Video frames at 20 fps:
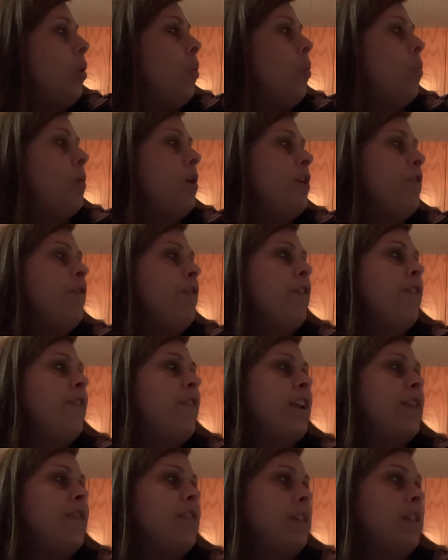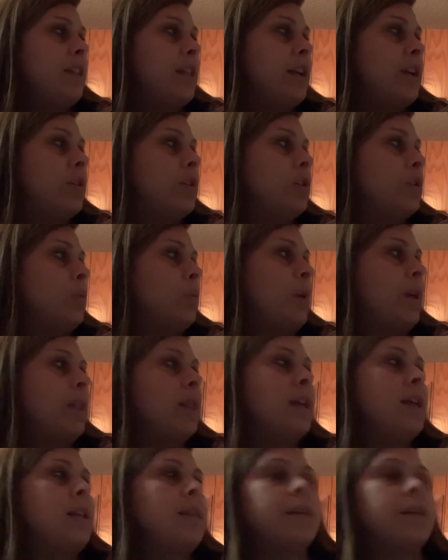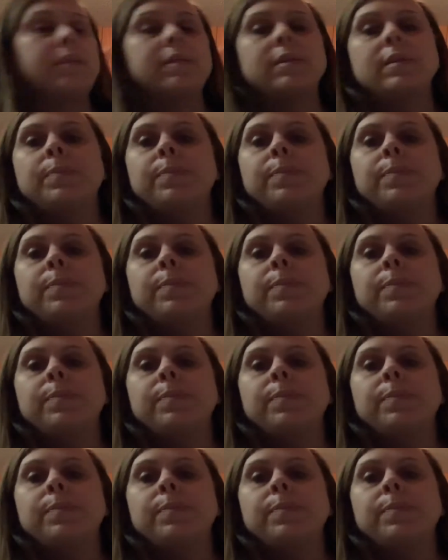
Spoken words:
One of her favorite letters went like this.